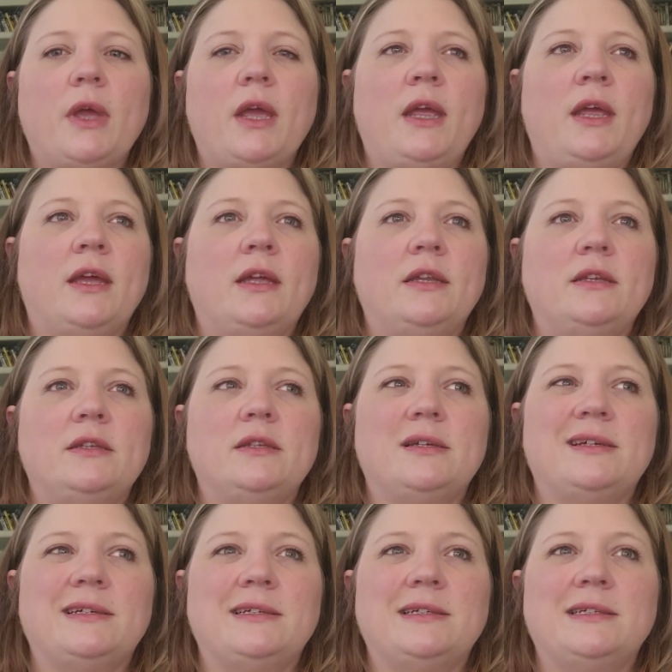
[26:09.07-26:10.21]
And
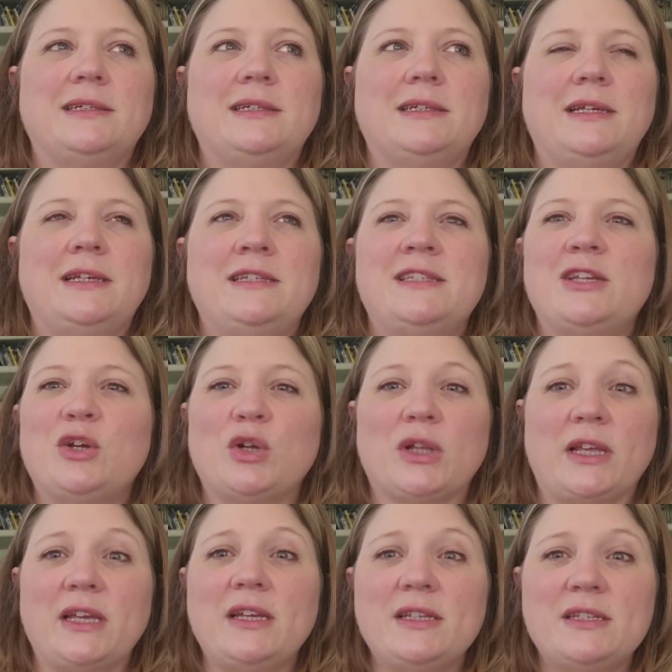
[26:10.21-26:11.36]
is there a
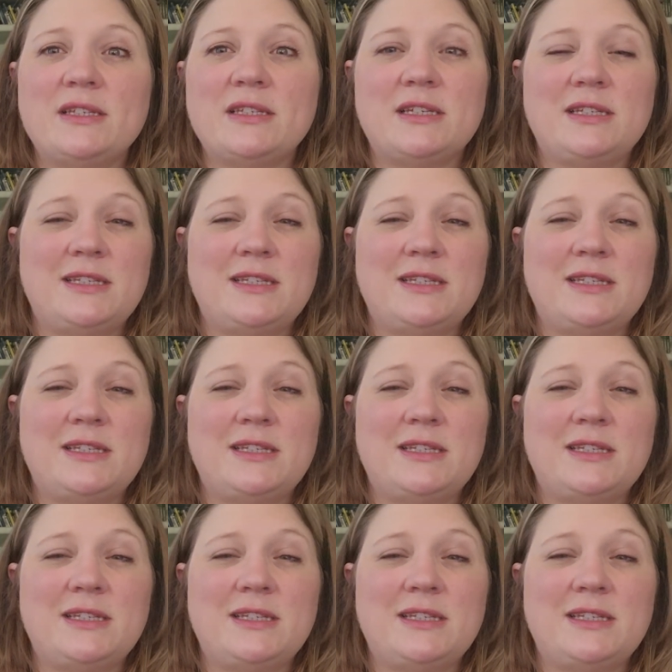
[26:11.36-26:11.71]
list?